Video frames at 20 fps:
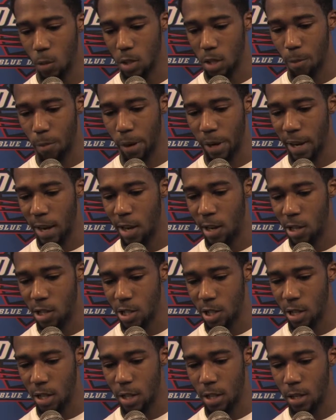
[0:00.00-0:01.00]
was to bring
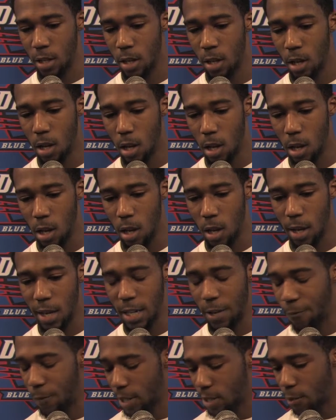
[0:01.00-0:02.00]
energy and uh, a
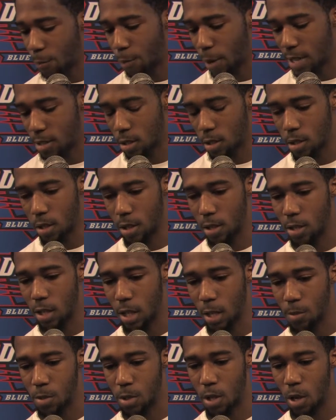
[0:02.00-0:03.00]
defensive presence to the
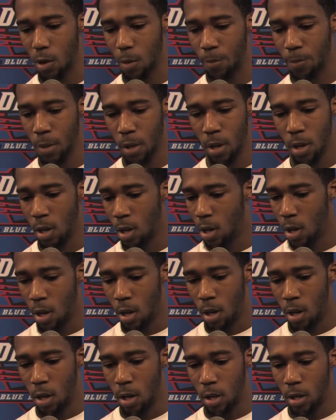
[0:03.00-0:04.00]
team. So
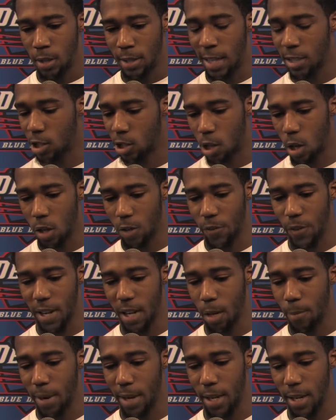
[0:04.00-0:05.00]
that just goes for
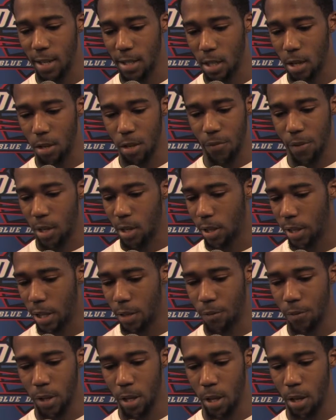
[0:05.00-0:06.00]
anybody that's out, even
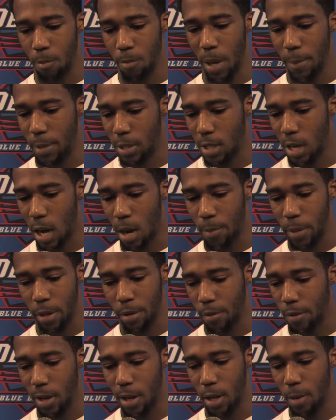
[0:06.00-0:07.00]
Cleveland, maybe Tommy,
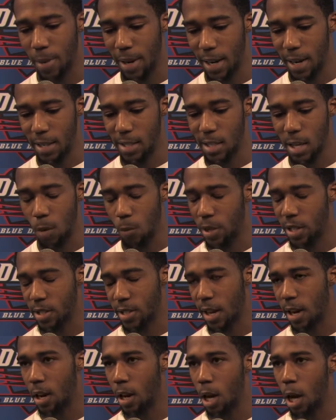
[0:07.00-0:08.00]
anybody that's out. We just
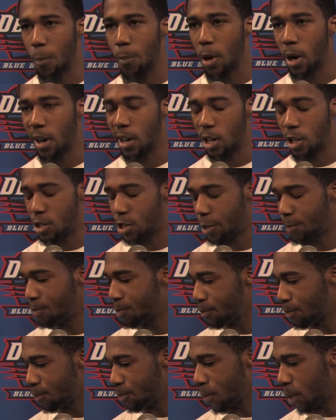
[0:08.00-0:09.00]
got to up our energy
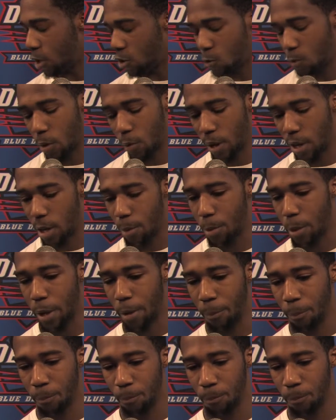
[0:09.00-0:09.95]
and just be ready to play.